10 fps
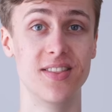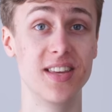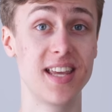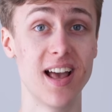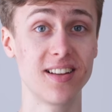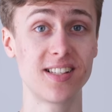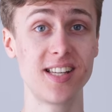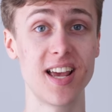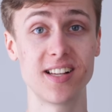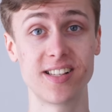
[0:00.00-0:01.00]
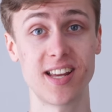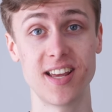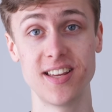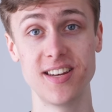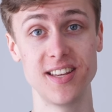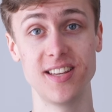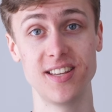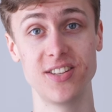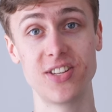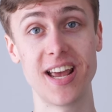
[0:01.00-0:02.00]
The Galaxy S10
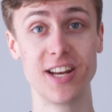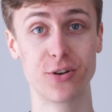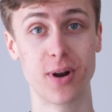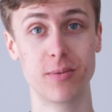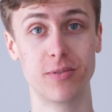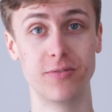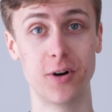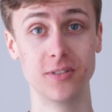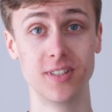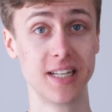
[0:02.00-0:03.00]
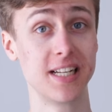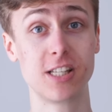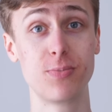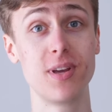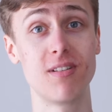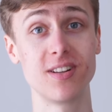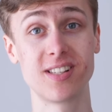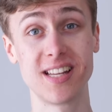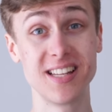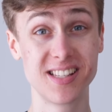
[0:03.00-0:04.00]
is an incredible phone. To be
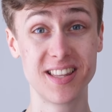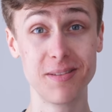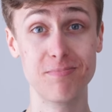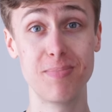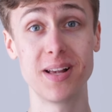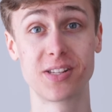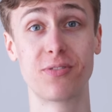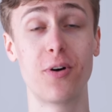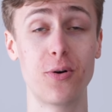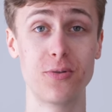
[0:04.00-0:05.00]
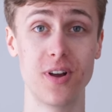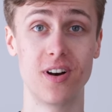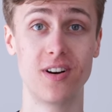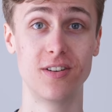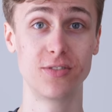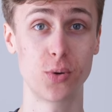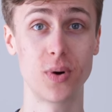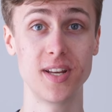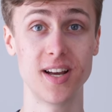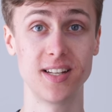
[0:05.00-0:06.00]
honest, it's the best phone of
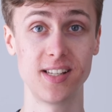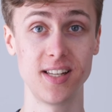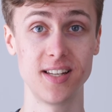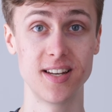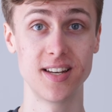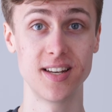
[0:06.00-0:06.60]
2019.